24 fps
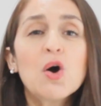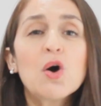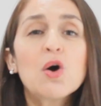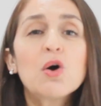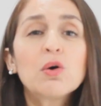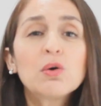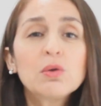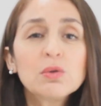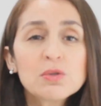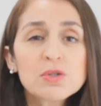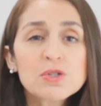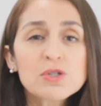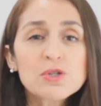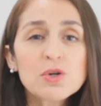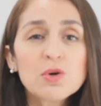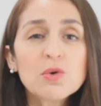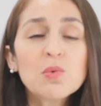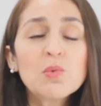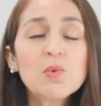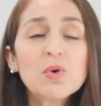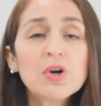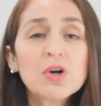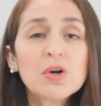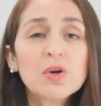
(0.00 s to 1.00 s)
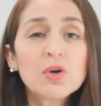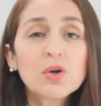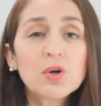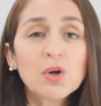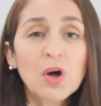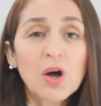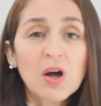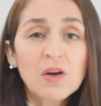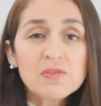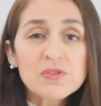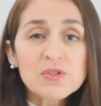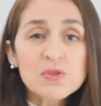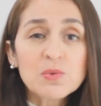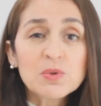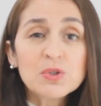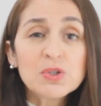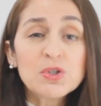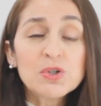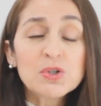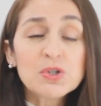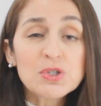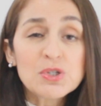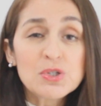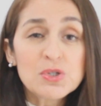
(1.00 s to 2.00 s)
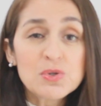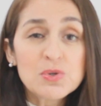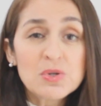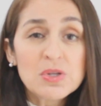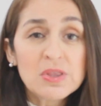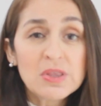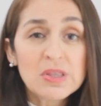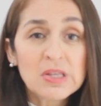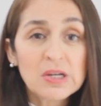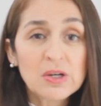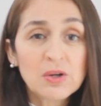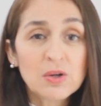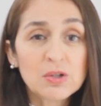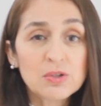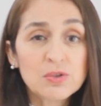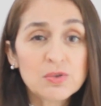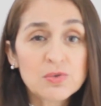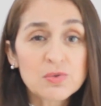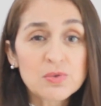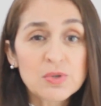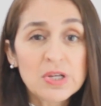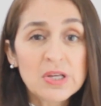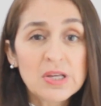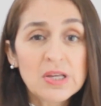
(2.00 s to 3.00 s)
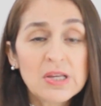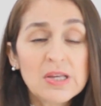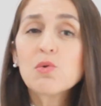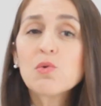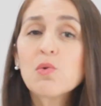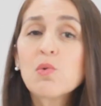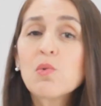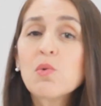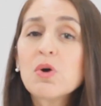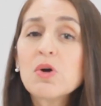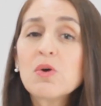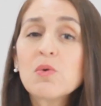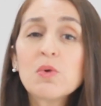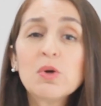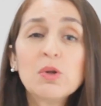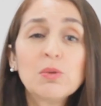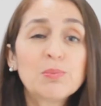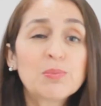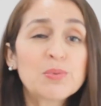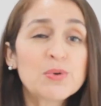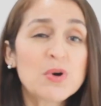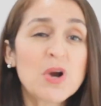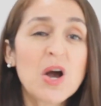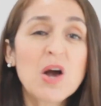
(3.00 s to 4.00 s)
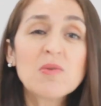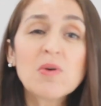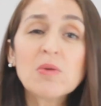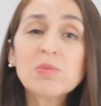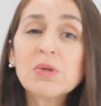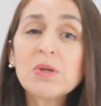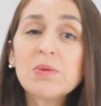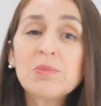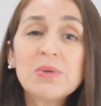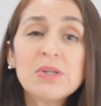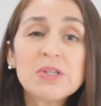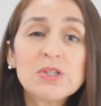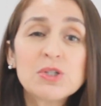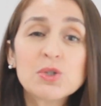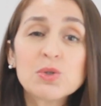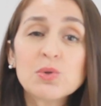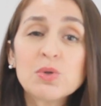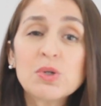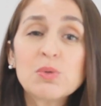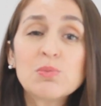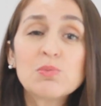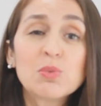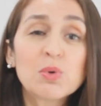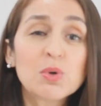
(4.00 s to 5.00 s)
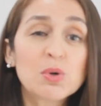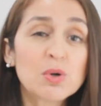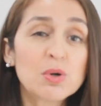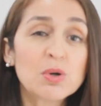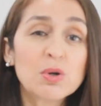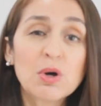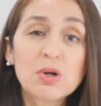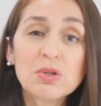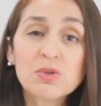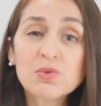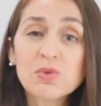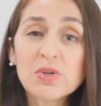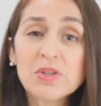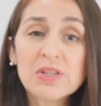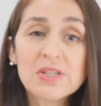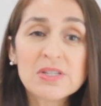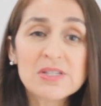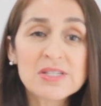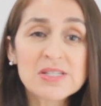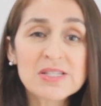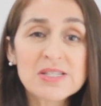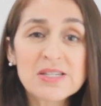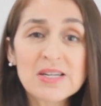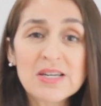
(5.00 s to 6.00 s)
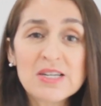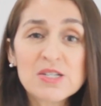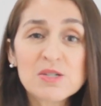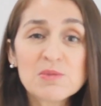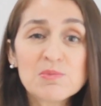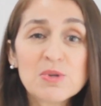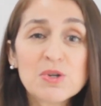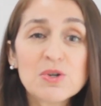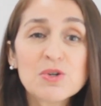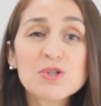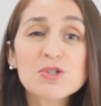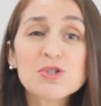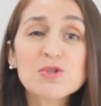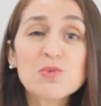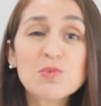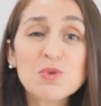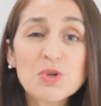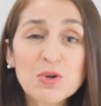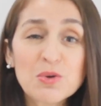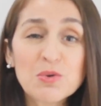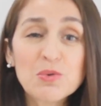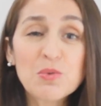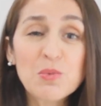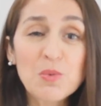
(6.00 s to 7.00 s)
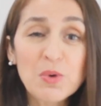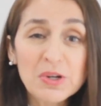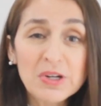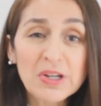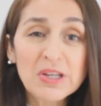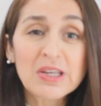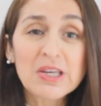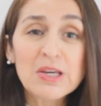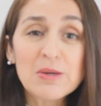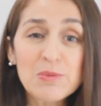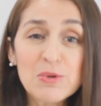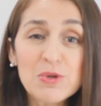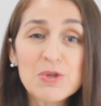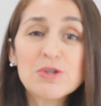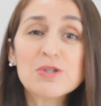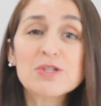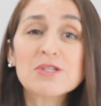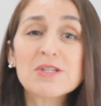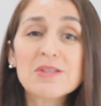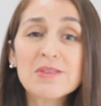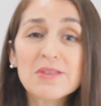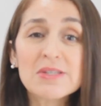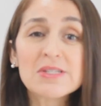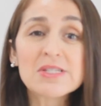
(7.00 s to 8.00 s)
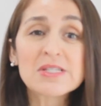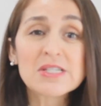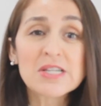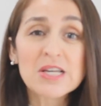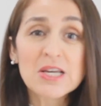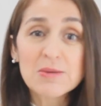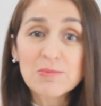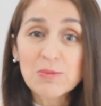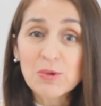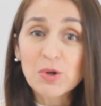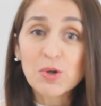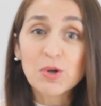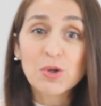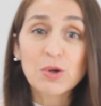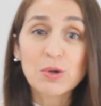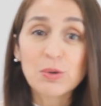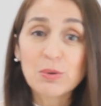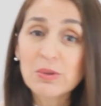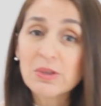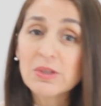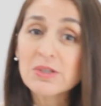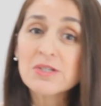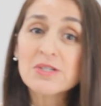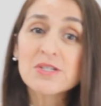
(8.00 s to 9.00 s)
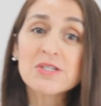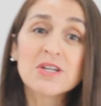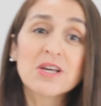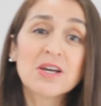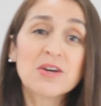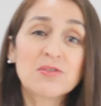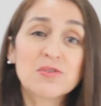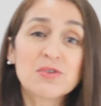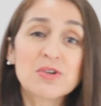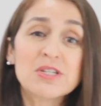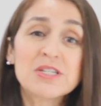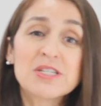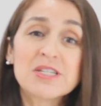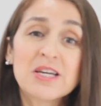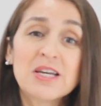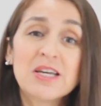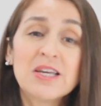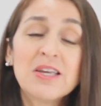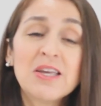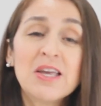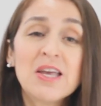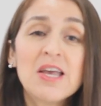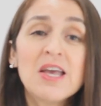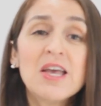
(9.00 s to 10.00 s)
Also, wear gloves when you're doing the laundry. We will probably be doing more laundry these days because we don't want to keep using the same clothes every day.